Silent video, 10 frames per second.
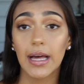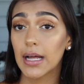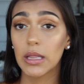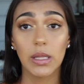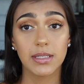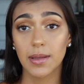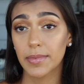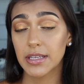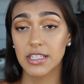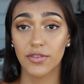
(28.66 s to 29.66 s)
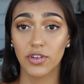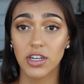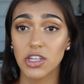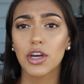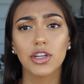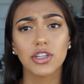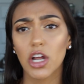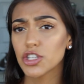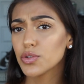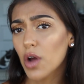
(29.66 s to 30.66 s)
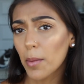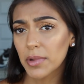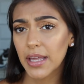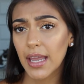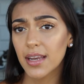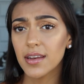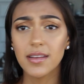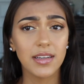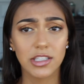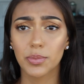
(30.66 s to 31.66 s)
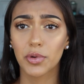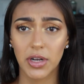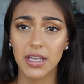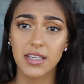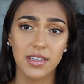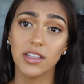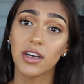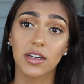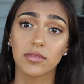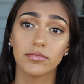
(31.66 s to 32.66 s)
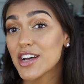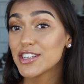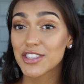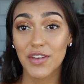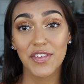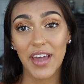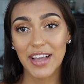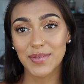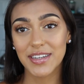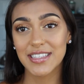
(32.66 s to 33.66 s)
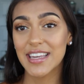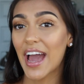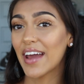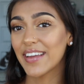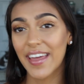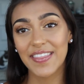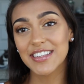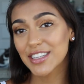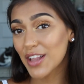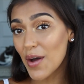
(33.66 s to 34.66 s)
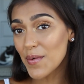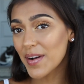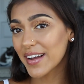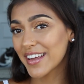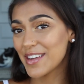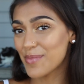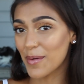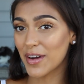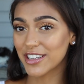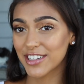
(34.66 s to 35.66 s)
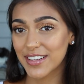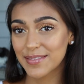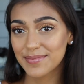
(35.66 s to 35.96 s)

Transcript: a little something different. Not too complicated, it's a pretty easy look. So if you guys want to see how to get this glow, keep on watching.